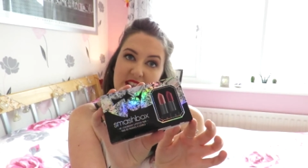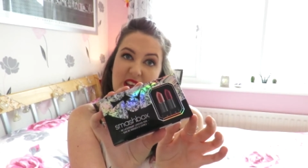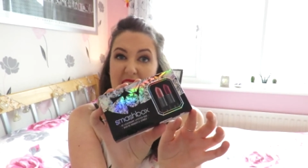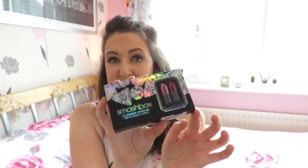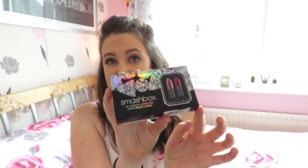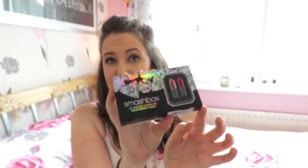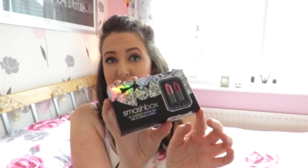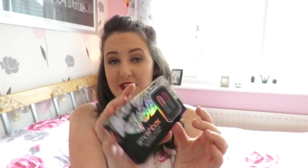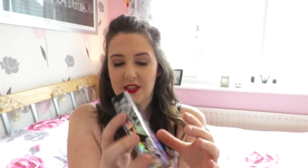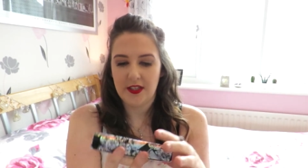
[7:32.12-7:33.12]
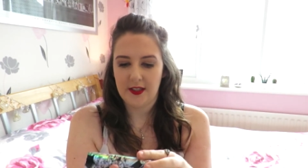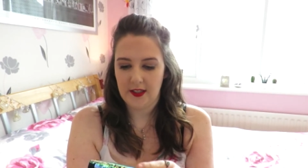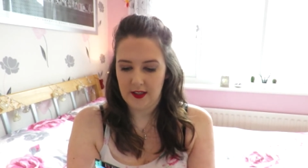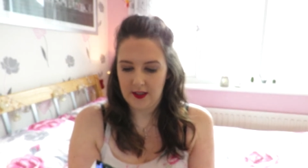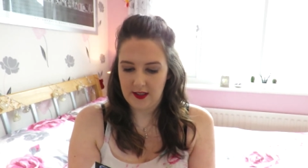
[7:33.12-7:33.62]
testers.
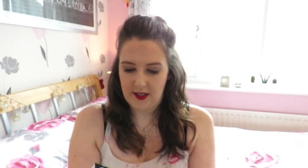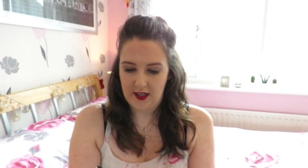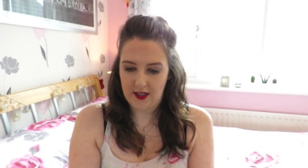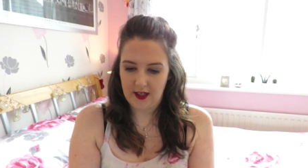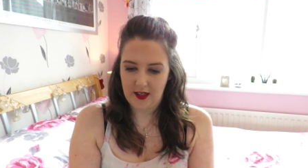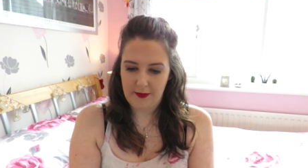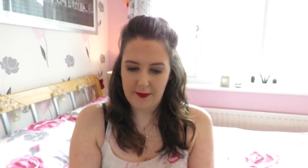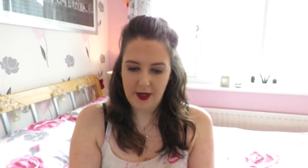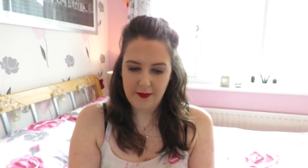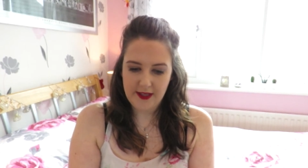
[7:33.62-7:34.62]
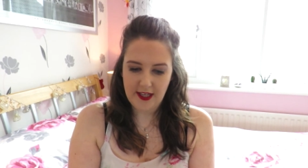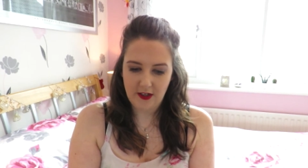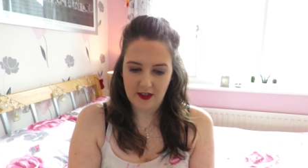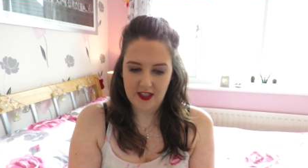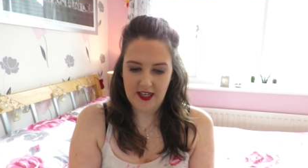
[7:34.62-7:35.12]
I'm hoping they're
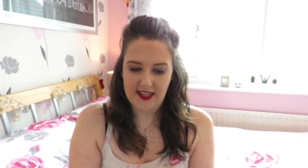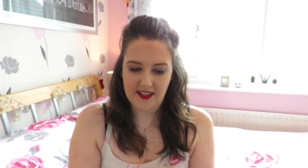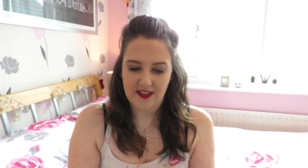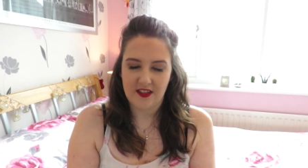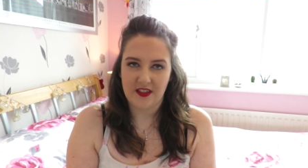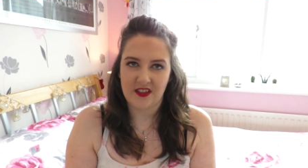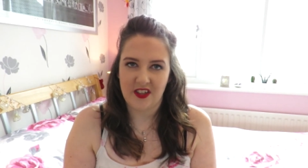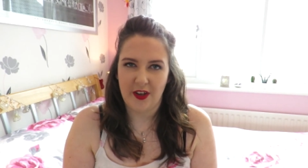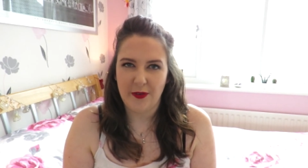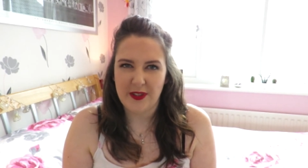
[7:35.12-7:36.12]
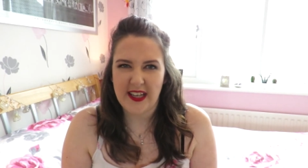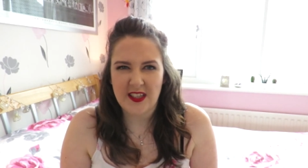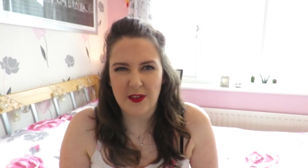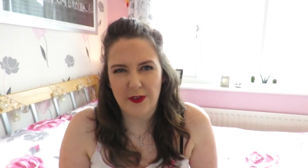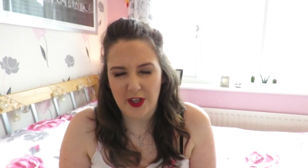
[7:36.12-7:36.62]
not testers though,
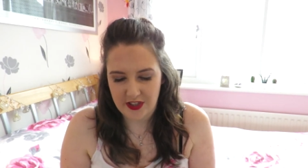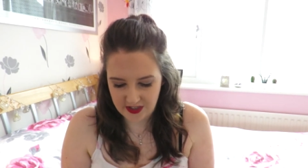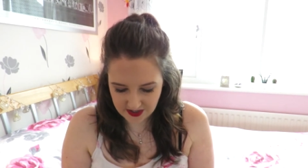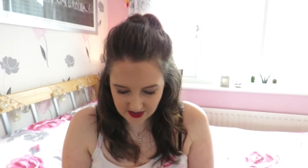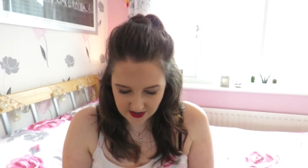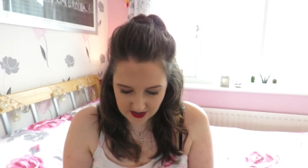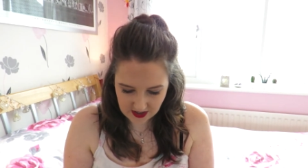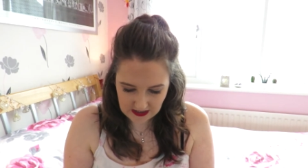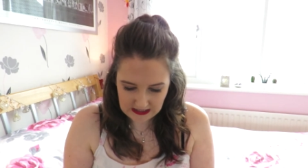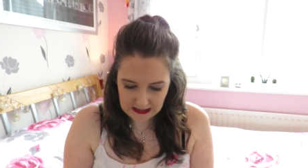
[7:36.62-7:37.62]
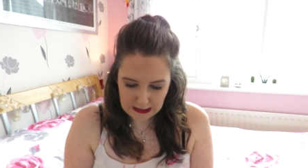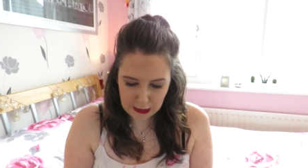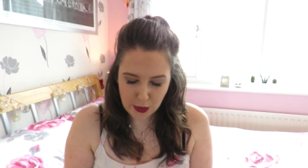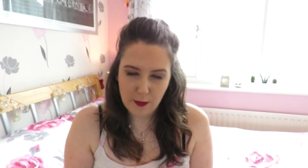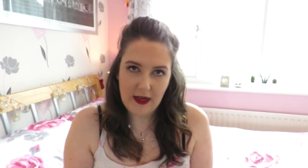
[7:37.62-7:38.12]
tester versions, because
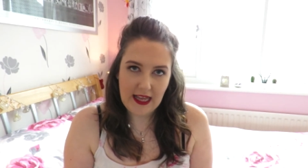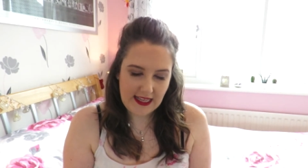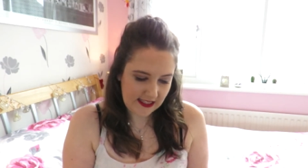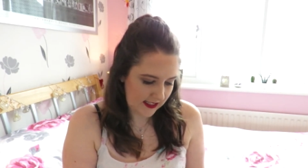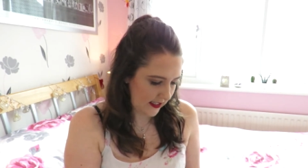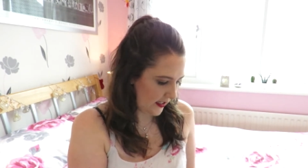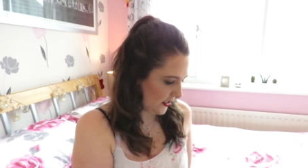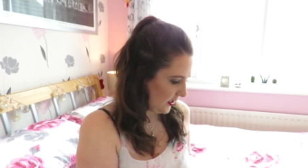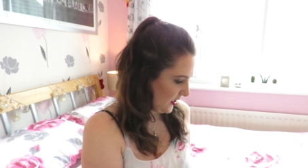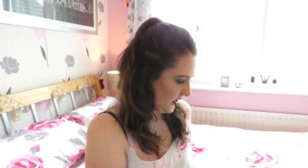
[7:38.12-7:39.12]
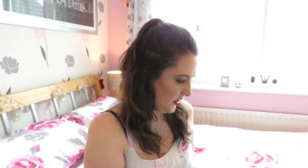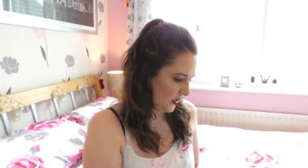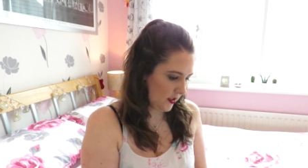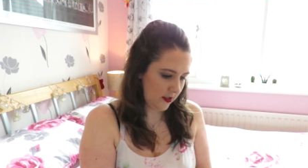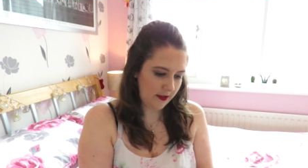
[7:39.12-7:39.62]
they don't last.
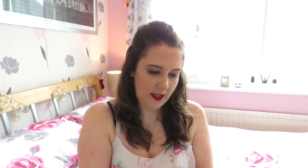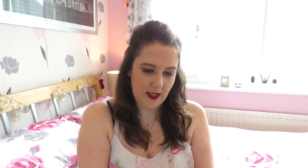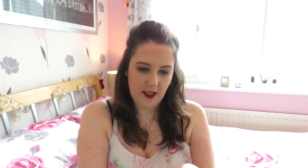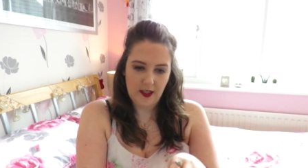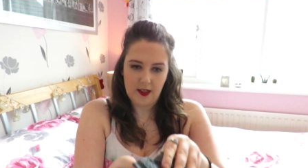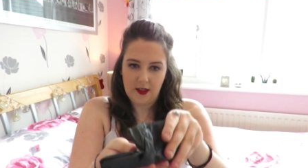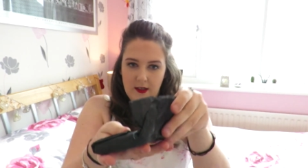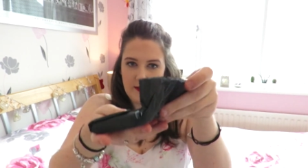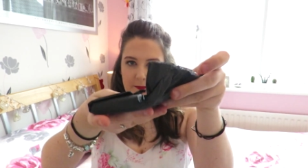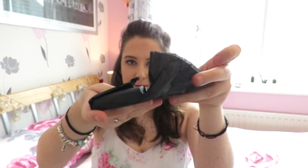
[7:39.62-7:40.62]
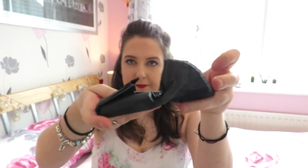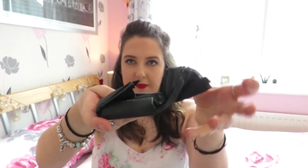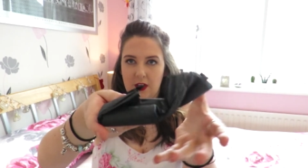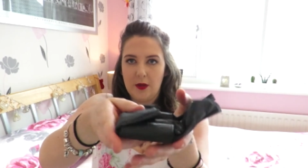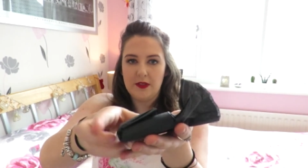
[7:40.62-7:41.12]
Okay,
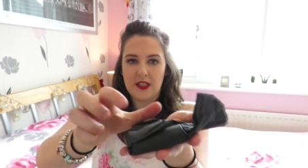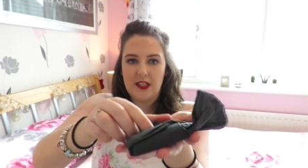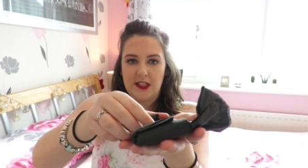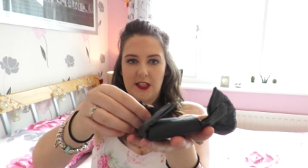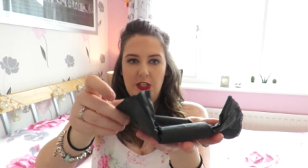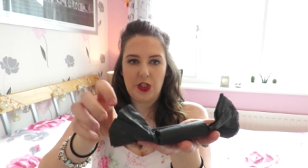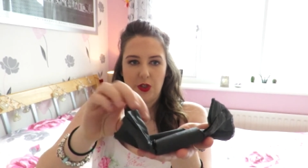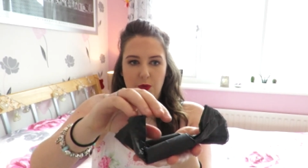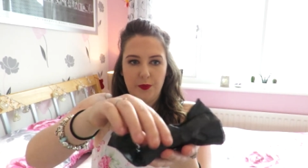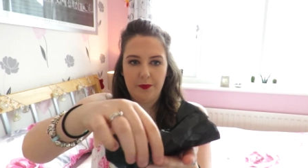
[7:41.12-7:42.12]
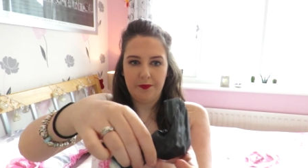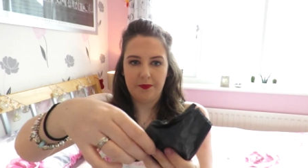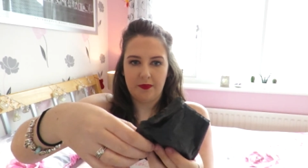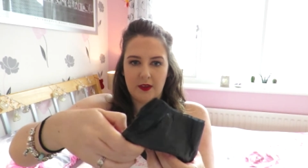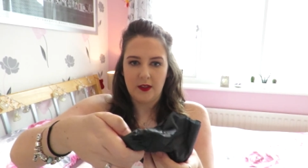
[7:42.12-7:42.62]
comes in a tissue.
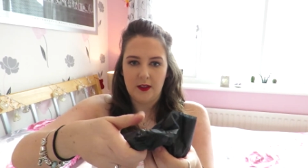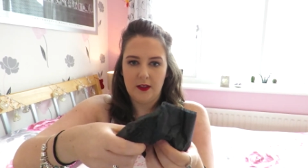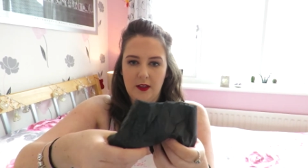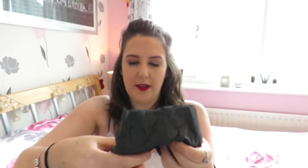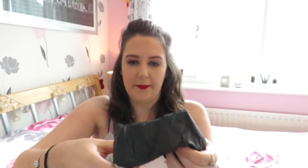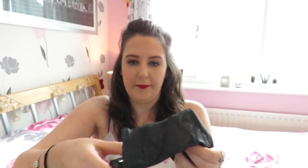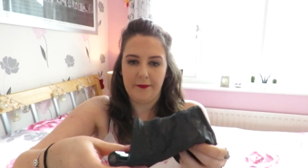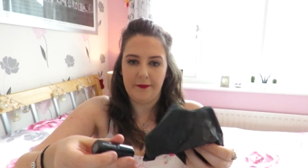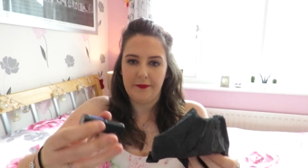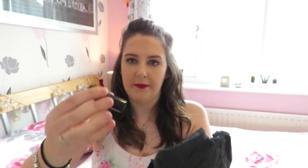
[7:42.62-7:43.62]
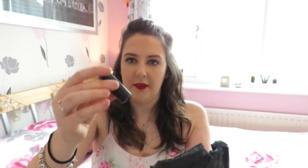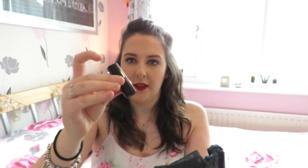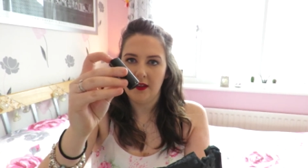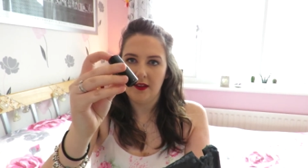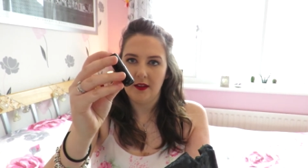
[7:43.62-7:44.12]
Yeah.
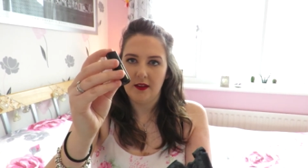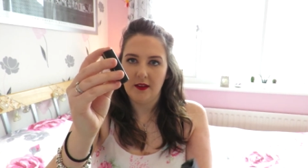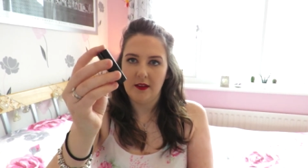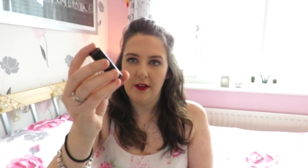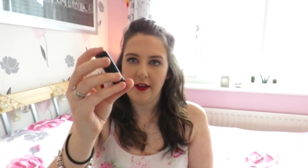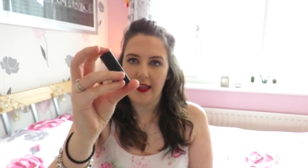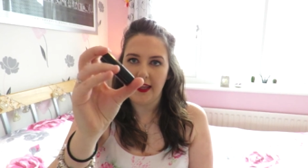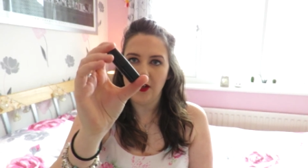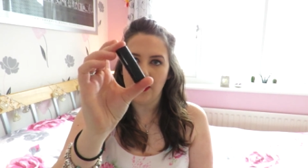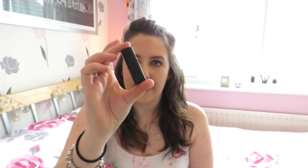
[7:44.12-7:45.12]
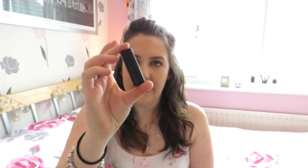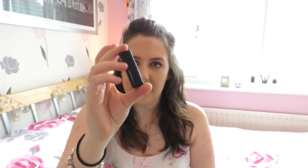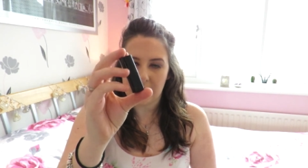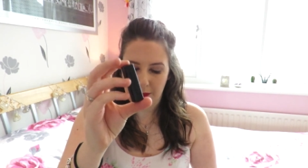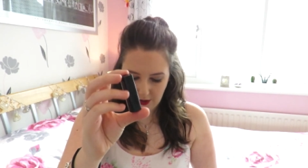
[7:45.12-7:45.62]
Okay, they're not that
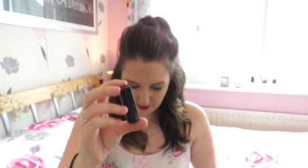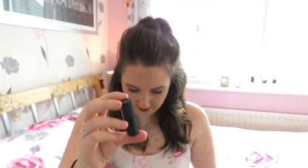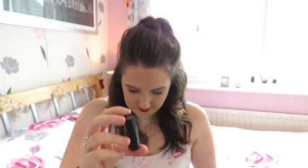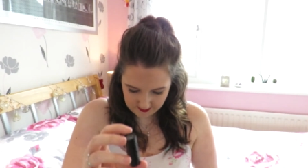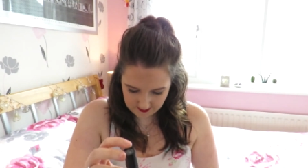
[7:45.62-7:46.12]
small.